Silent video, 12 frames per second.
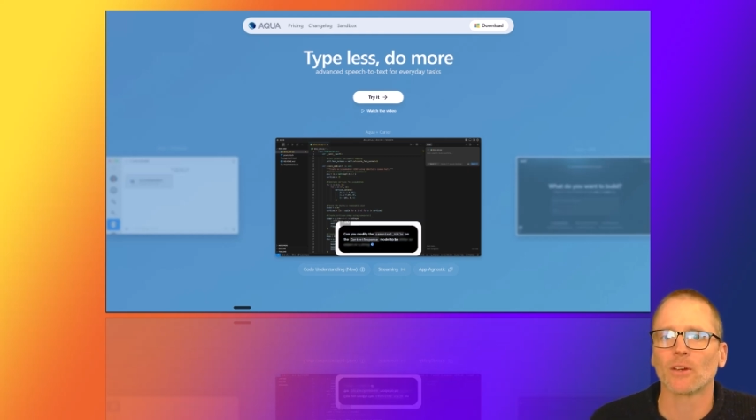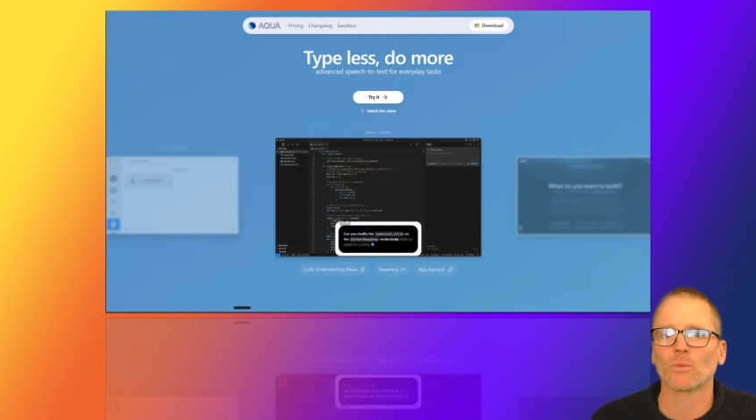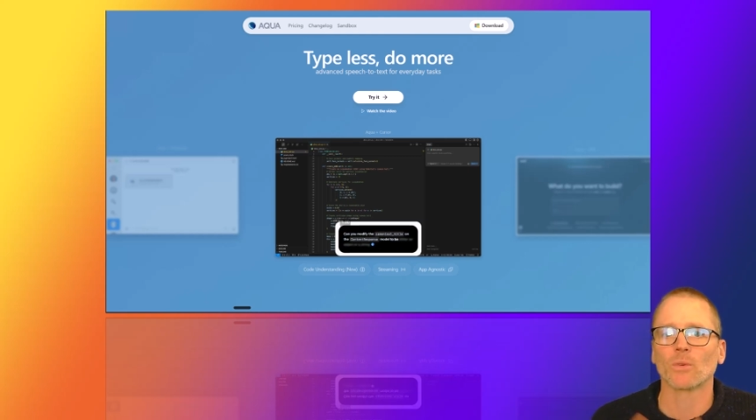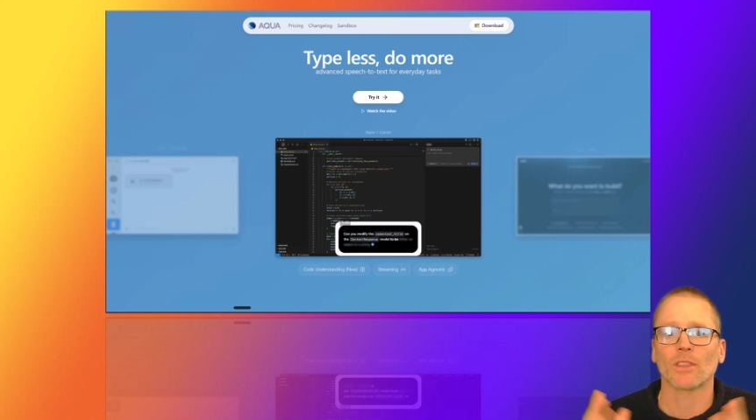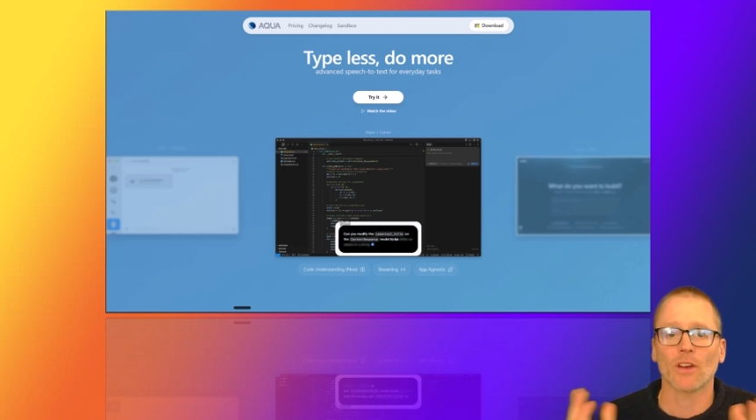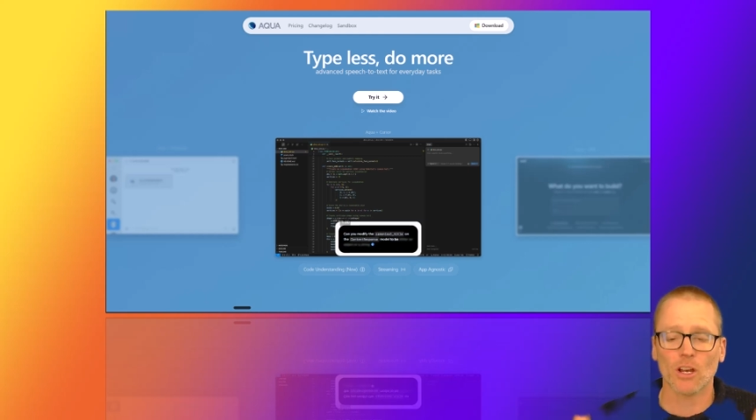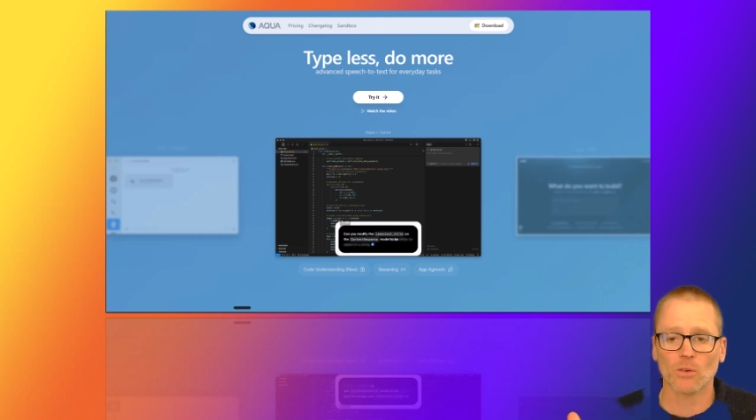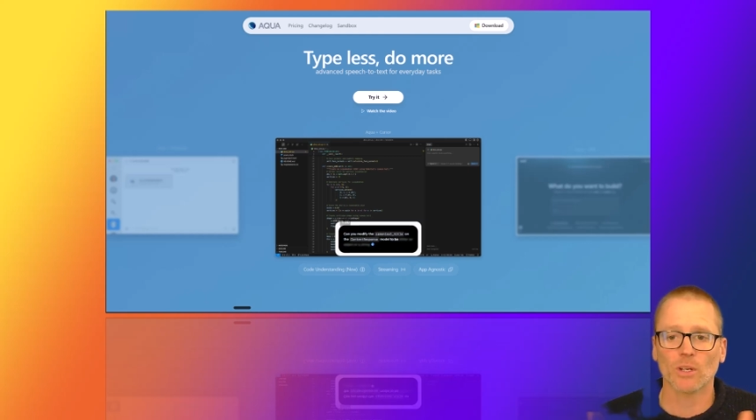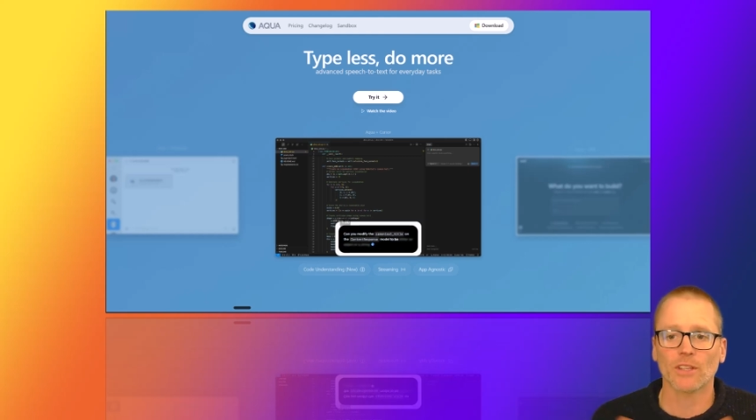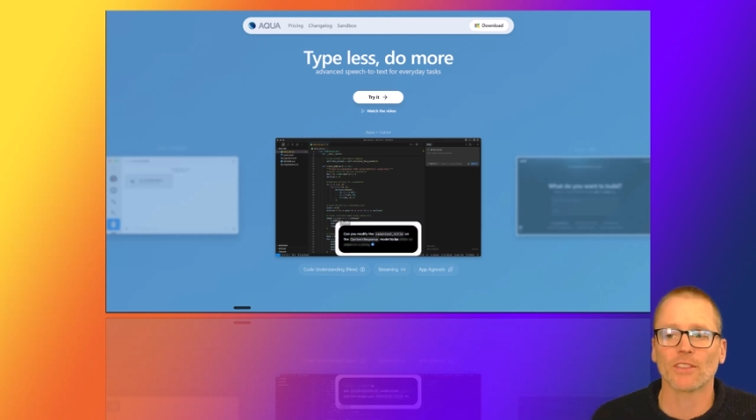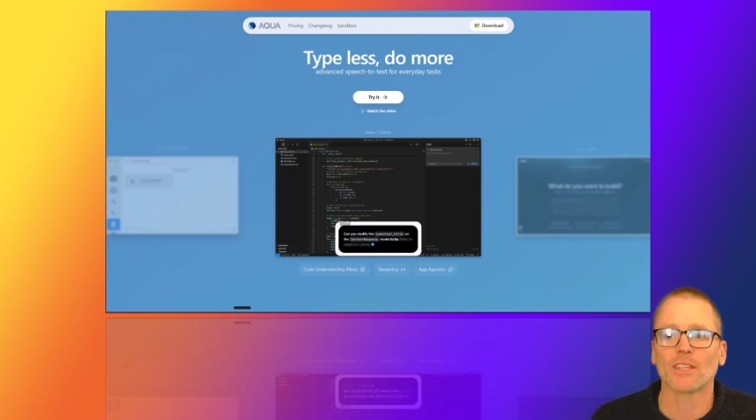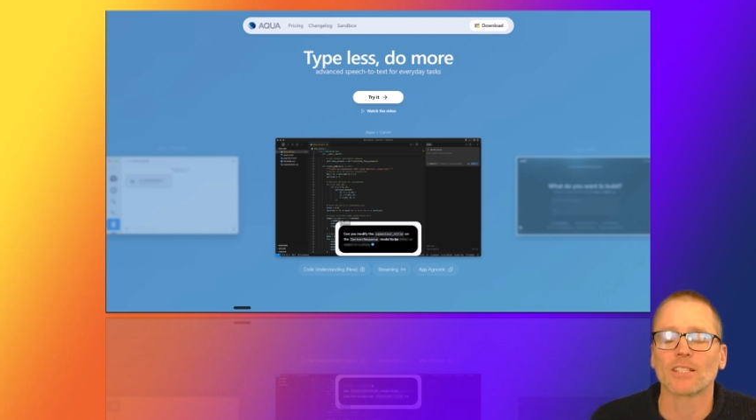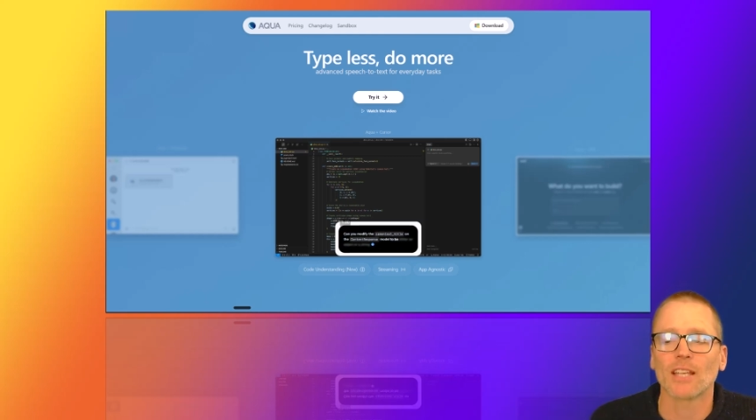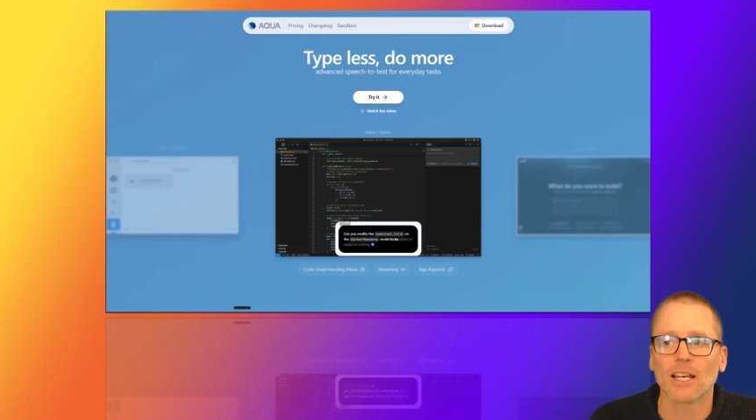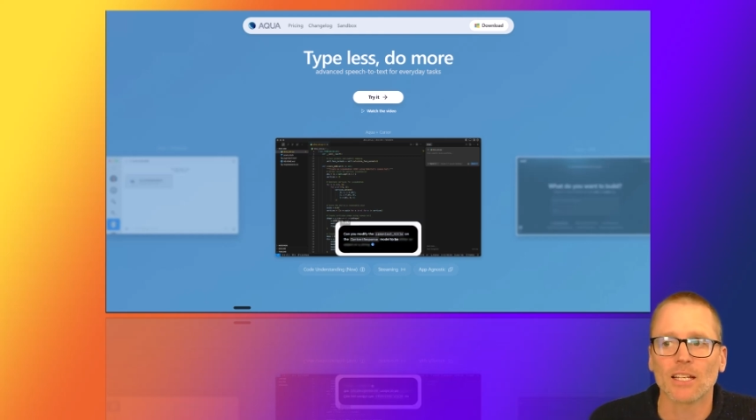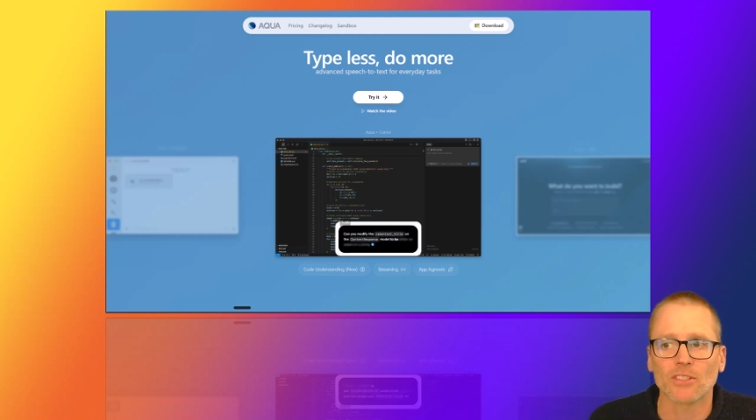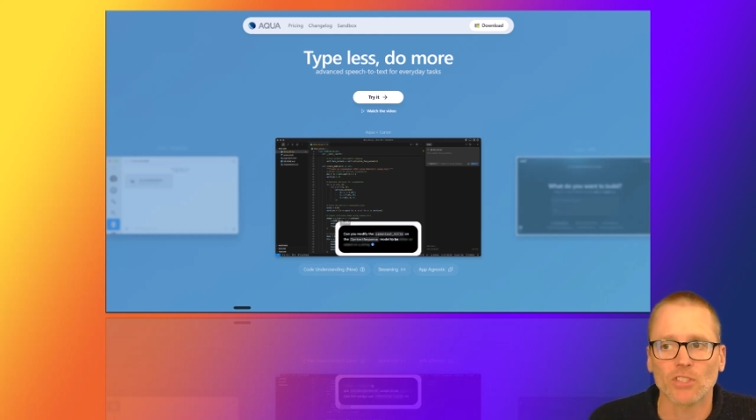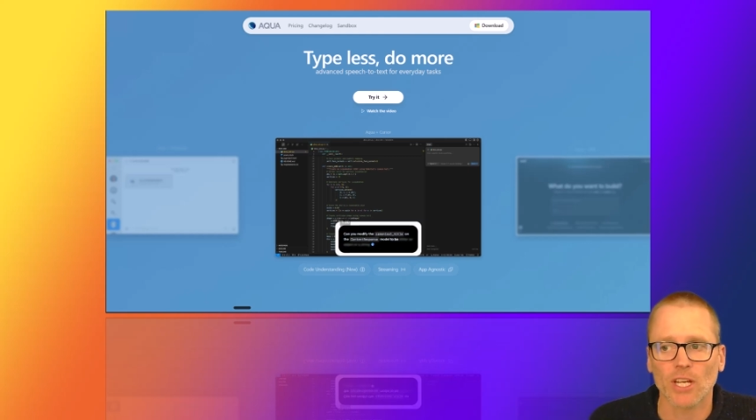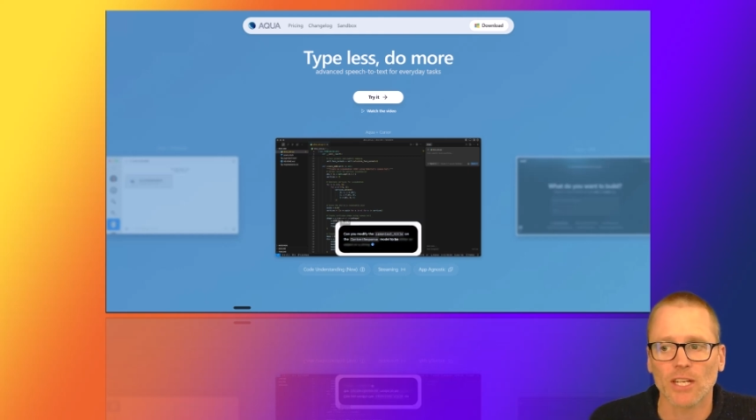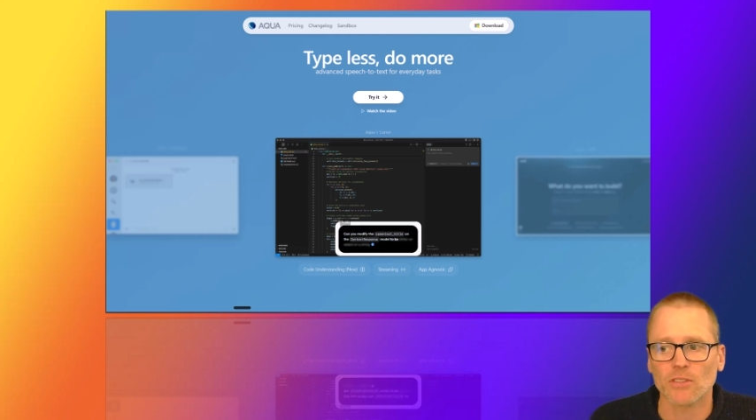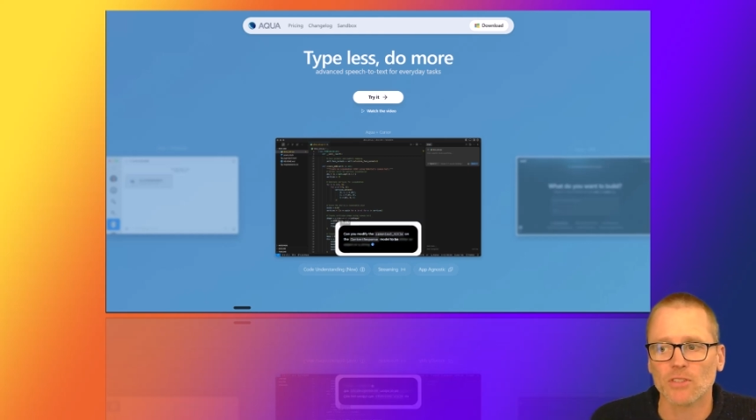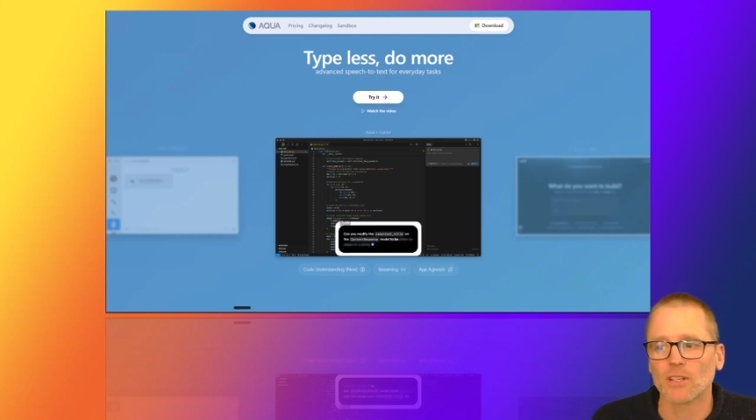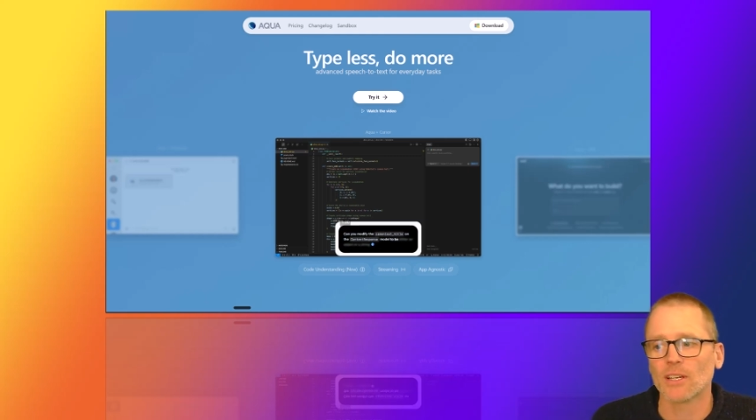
with Aqua, this has changed.